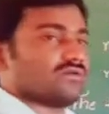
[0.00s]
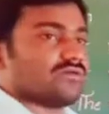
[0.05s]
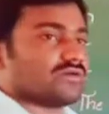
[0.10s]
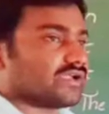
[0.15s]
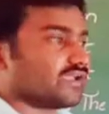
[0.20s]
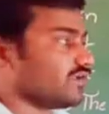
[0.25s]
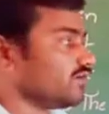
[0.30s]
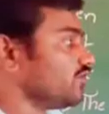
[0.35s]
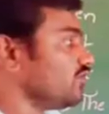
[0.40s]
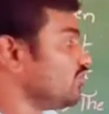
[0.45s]

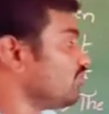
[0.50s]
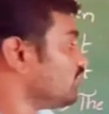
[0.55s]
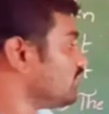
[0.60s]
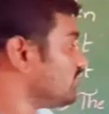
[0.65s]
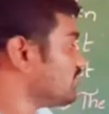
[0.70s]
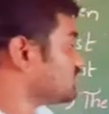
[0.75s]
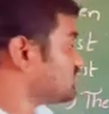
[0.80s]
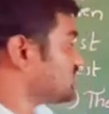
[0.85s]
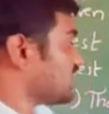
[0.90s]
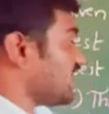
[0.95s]
Okay,
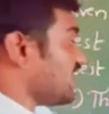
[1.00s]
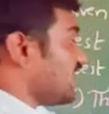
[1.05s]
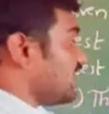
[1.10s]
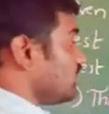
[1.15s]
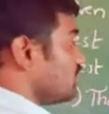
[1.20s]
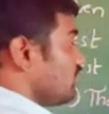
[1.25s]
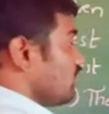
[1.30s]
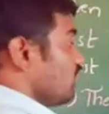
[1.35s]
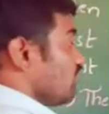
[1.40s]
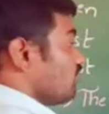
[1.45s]
it
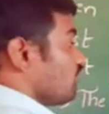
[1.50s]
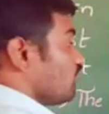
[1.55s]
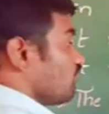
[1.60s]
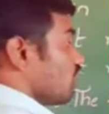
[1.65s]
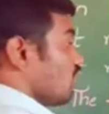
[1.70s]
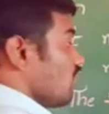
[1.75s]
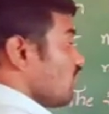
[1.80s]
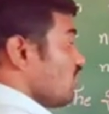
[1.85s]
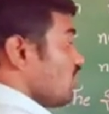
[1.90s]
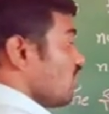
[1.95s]
said
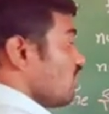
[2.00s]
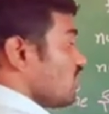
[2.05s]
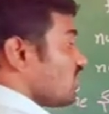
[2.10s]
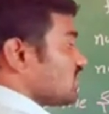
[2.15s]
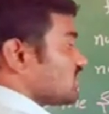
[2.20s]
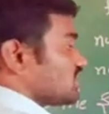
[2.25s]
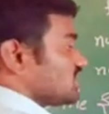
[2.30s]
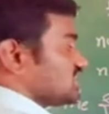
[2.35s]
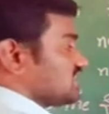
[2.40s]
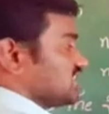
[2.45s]

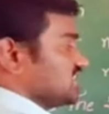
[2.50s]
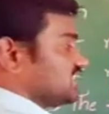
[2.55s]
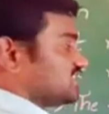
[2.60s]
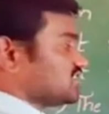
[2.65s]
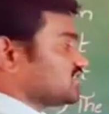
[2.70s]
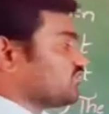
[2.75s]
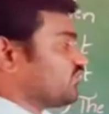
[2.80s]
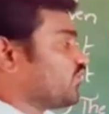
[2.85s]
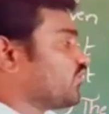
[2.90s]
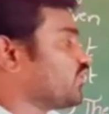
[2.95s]
4
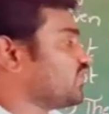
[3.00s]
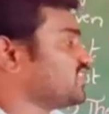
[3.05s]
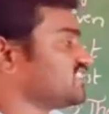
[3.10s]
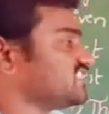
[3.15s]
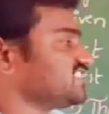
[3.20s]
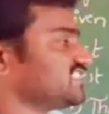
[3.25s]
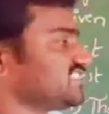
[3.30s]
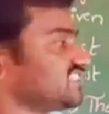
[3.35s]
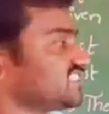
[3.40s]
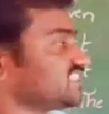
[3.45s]
digits. 4
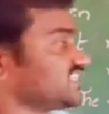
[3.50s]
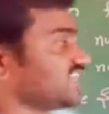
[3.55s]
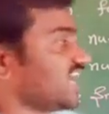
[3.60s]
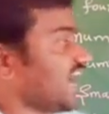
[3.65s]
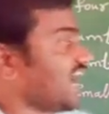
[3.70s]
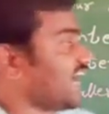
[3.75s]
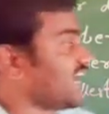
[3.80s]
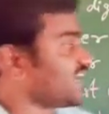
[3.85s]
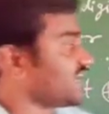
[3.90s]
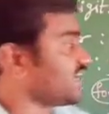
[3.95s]
digits is said.
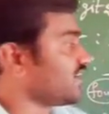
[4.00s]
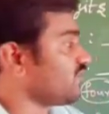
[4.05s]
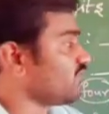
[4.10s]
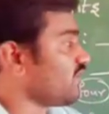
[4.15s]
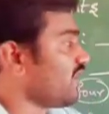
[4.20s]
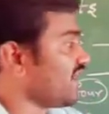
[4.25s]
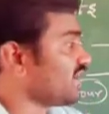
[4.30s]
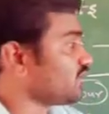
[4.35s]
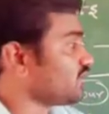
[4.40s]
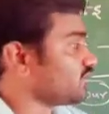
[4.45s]
Already
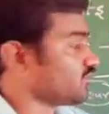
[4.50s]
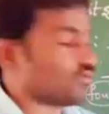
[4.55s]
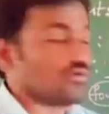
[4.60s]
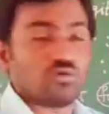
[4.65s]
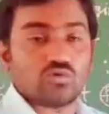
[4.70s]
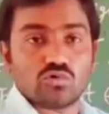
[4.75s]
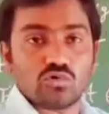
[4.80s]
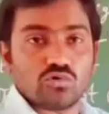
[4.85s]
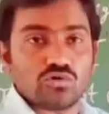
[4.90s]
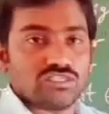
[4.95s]
1,
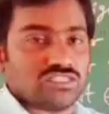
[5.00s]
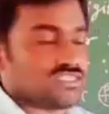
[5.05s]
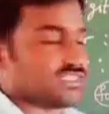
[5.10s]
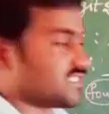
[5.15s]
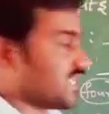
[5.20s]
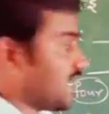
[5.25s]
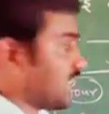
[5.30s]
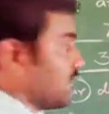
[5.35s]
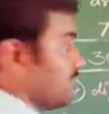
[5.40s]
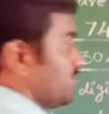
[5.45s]
2
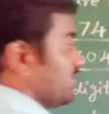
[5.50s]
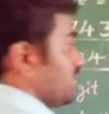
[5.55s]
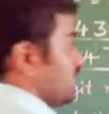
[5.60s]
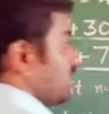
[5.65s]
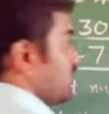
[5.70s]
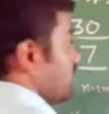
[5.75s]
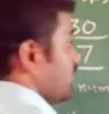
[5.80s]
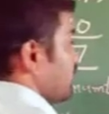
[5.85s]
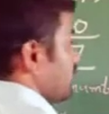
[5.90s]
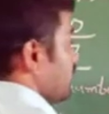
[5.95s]
digits are
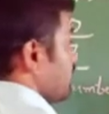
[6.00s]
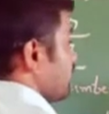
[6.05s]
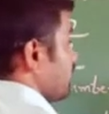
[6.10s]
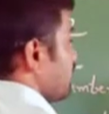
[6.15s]
completed.